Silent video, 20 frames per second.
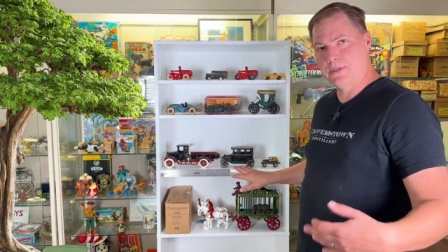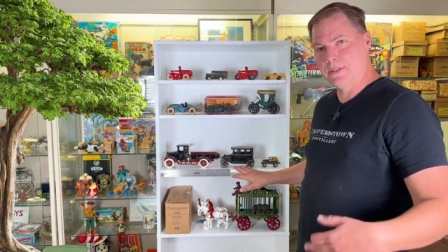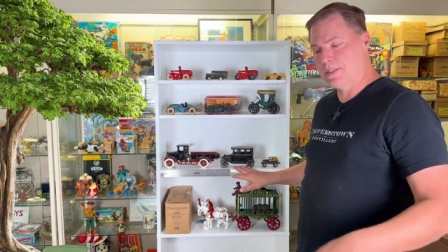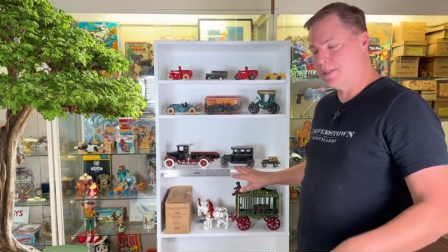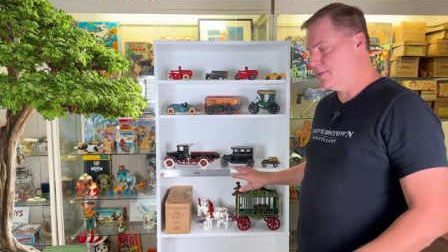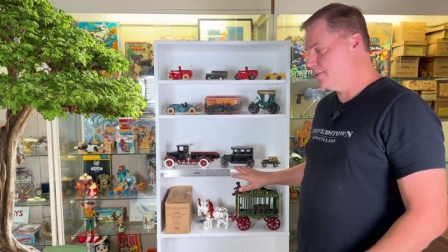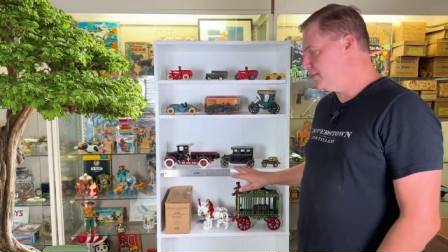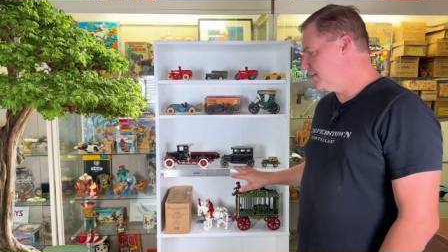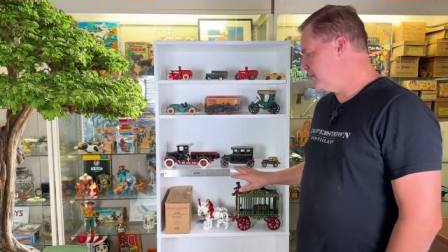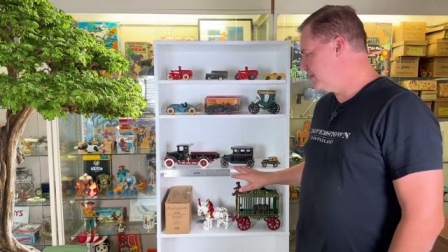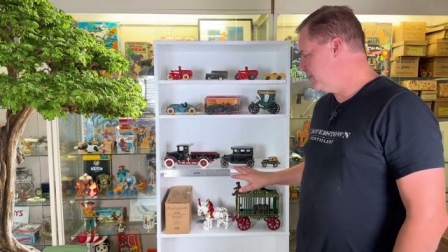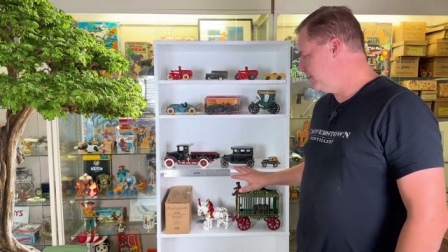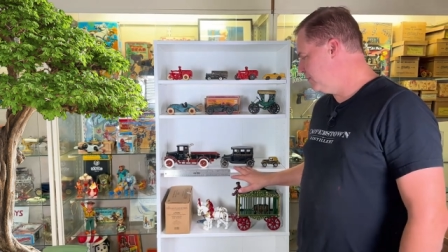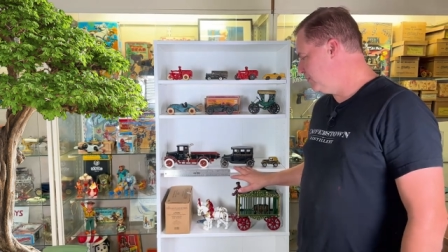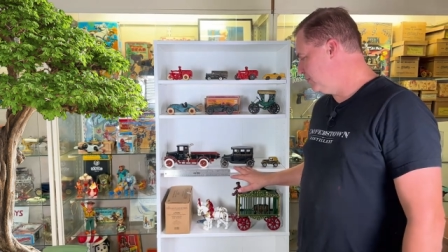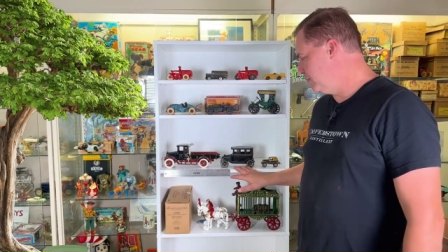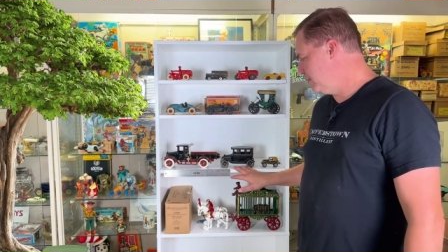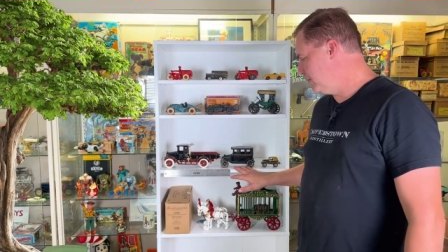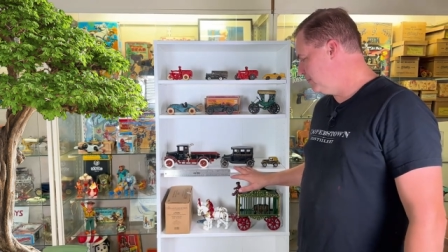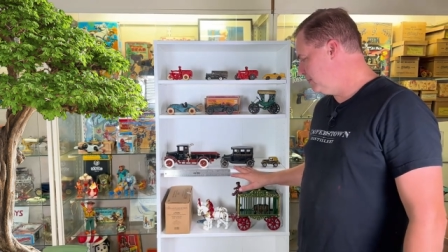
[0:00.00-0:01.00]
but this is a
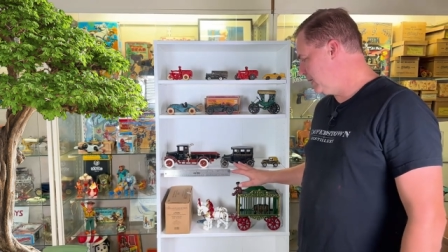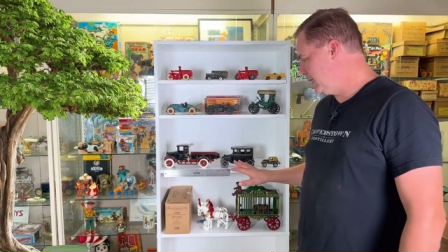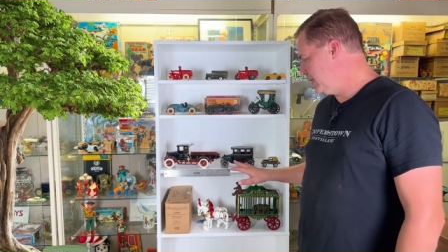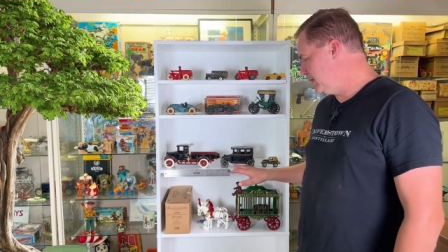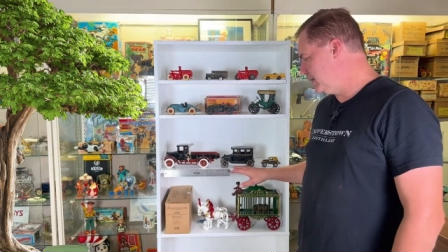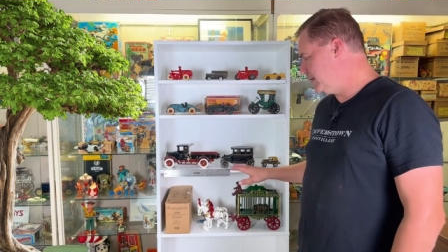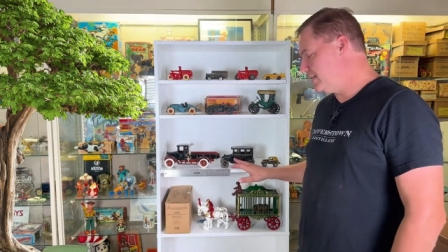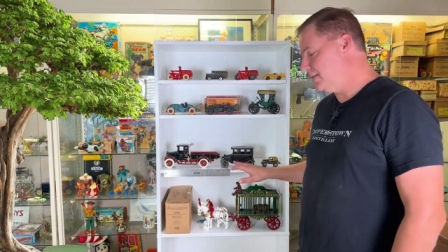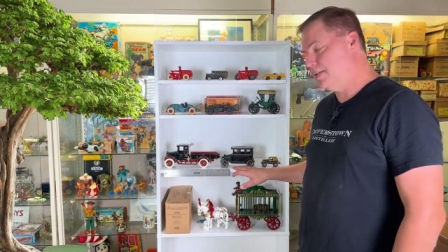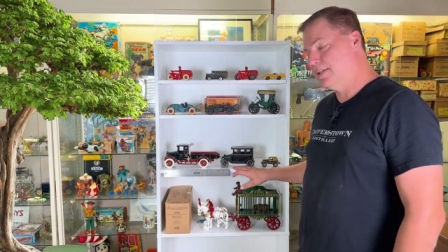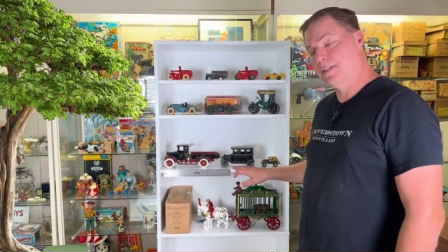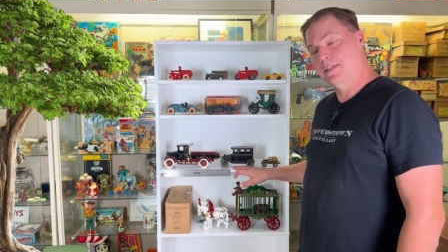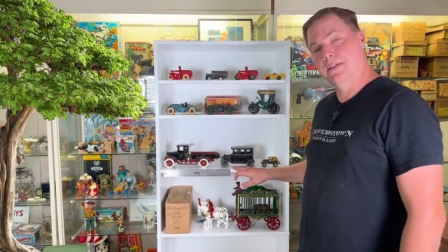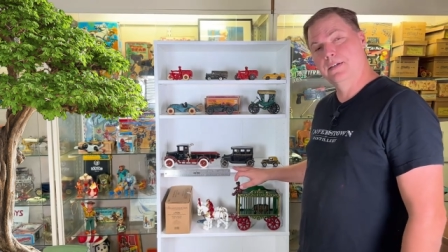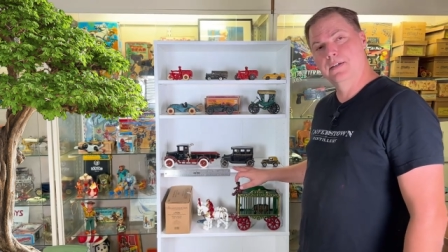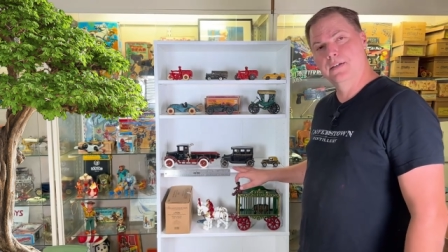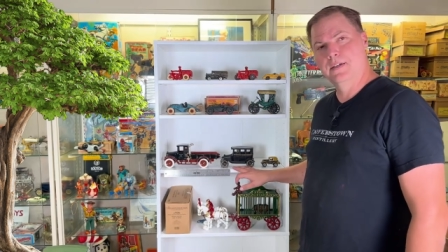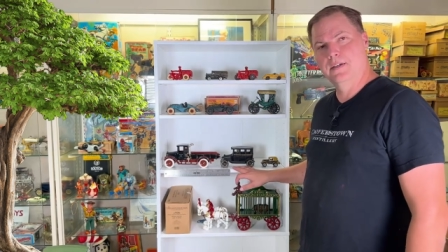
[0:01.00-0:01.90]
Ford Model T